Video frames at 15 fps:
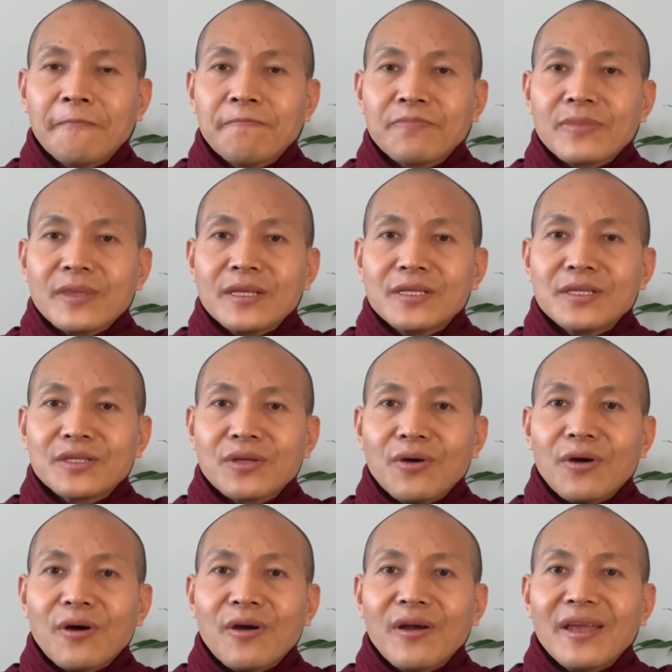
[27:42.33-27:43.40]
This is
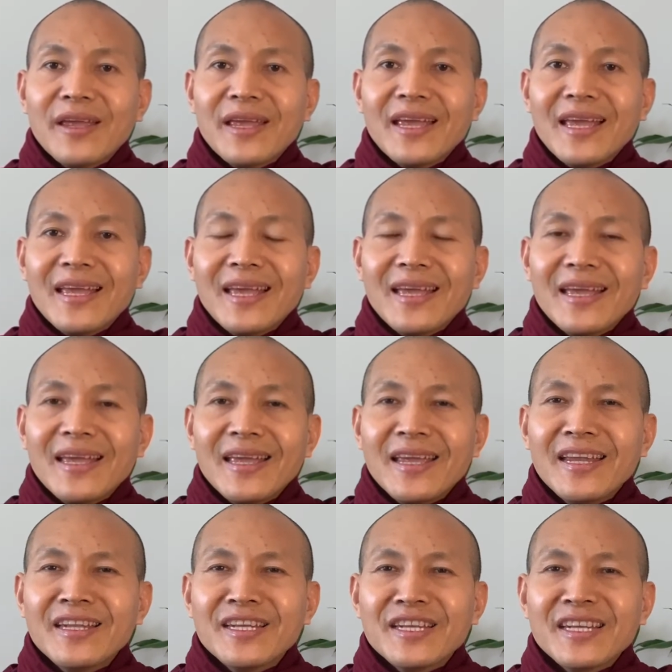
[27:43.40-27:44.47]
called
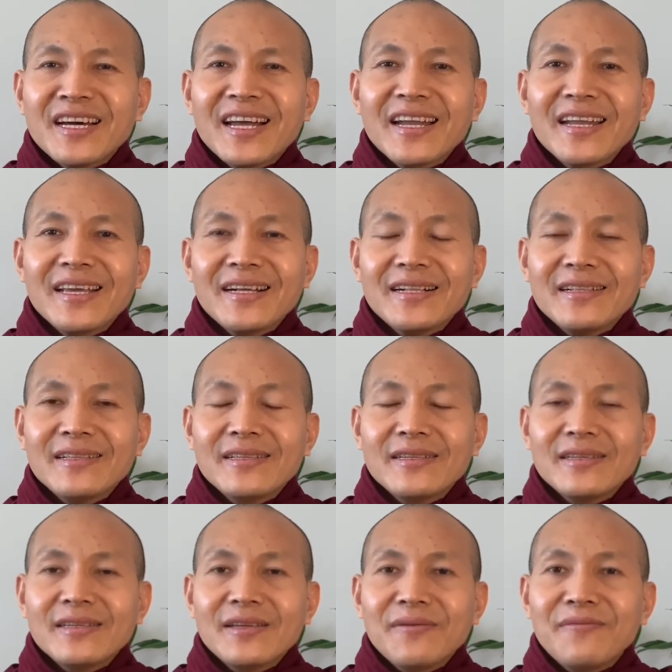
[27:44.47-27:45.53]
internal
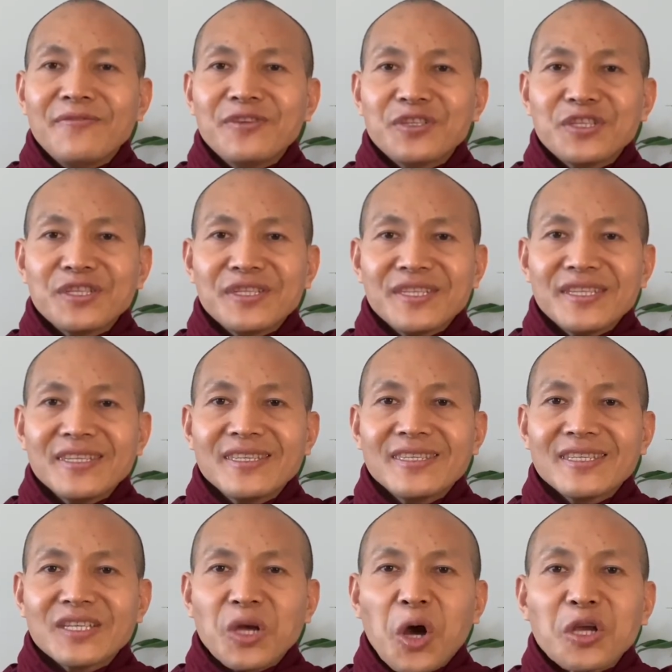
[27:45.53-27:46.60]
visiting
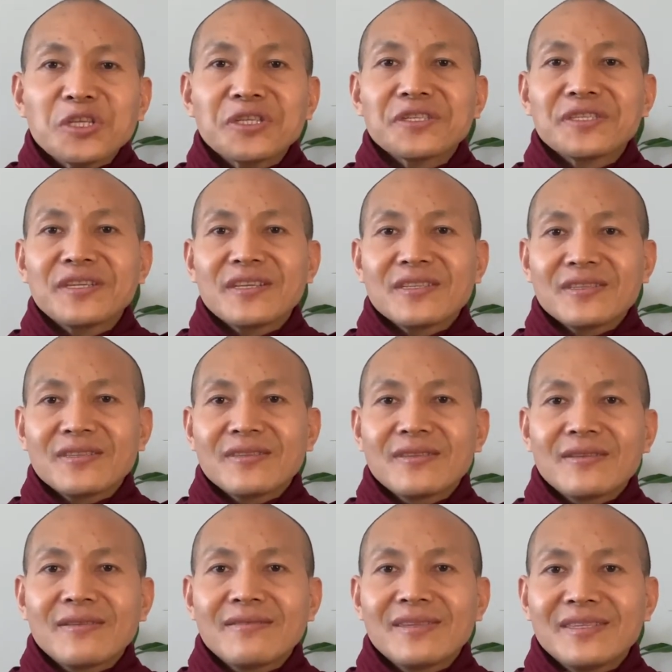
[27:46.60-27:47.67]
consciousness.
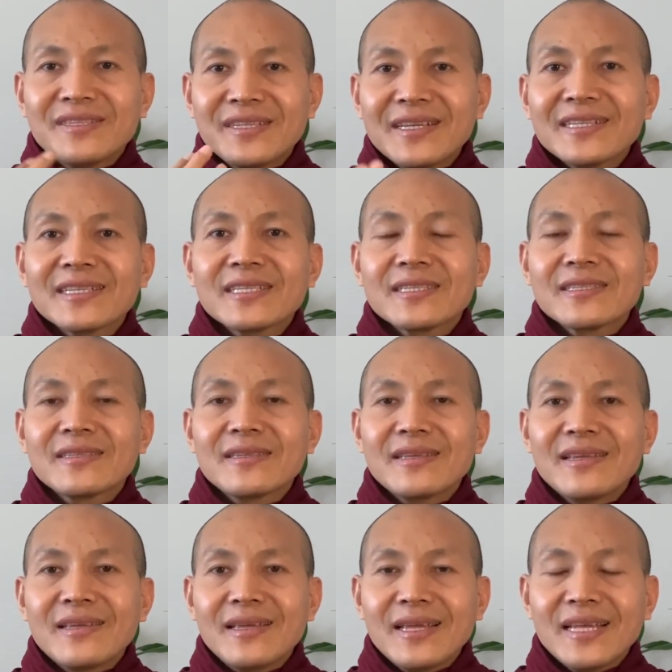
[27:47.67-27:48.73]
Six
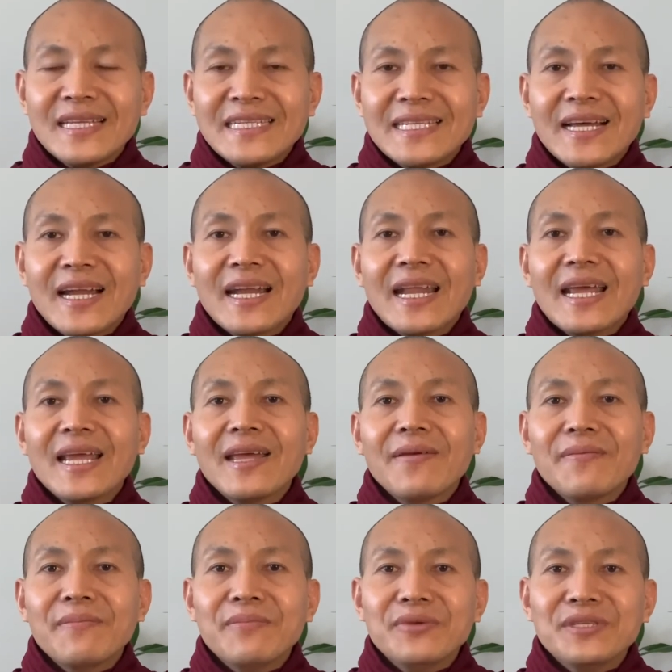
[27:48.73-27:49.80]
internal
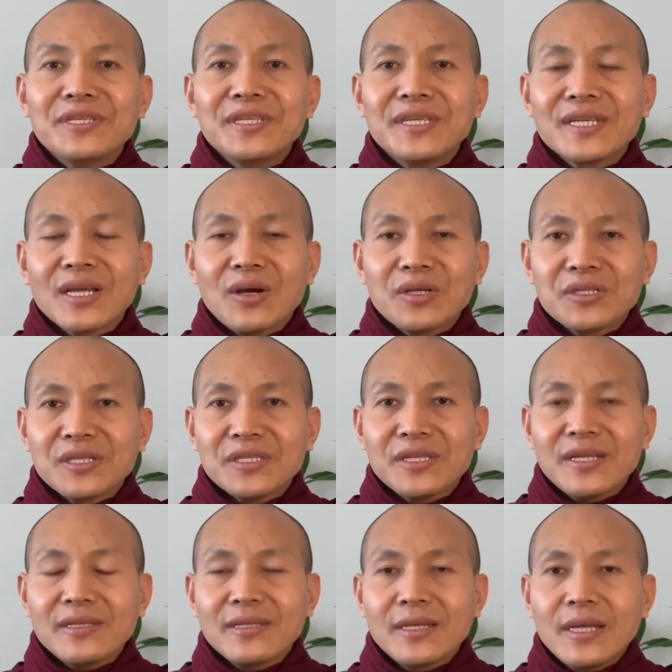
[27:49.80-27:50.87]
visiting consciousness.
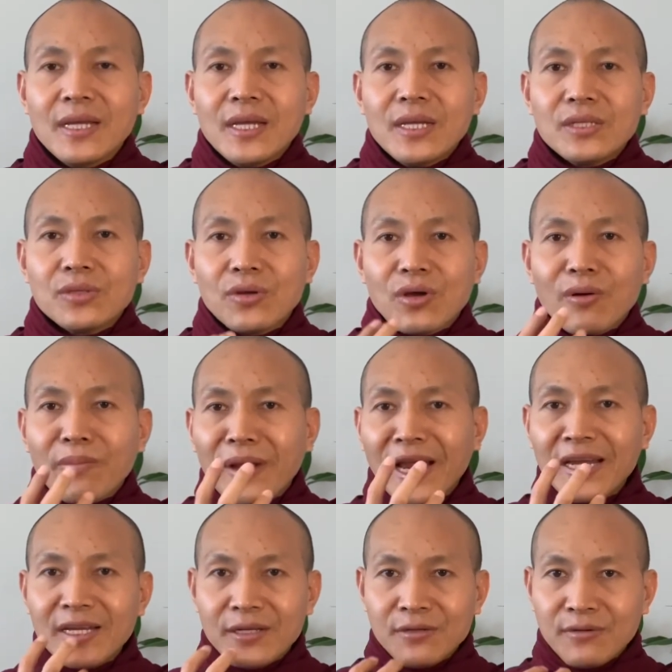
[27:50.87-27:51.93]
So combined
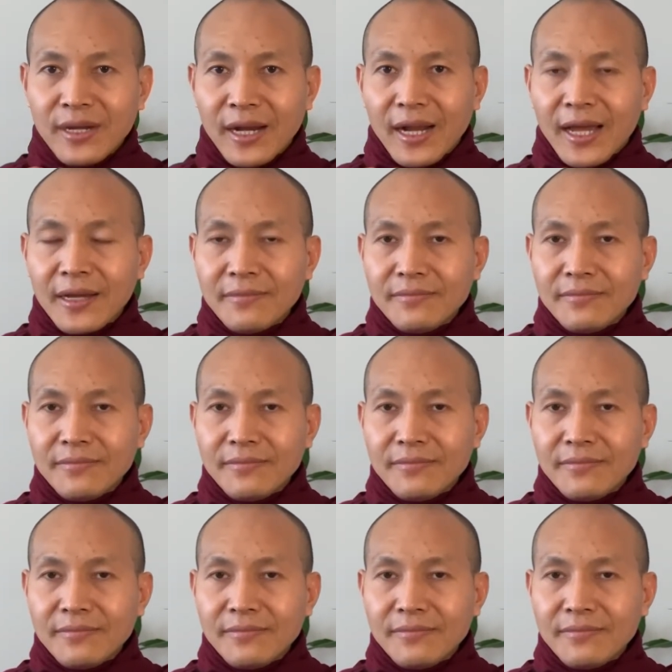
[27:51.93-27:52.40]
together,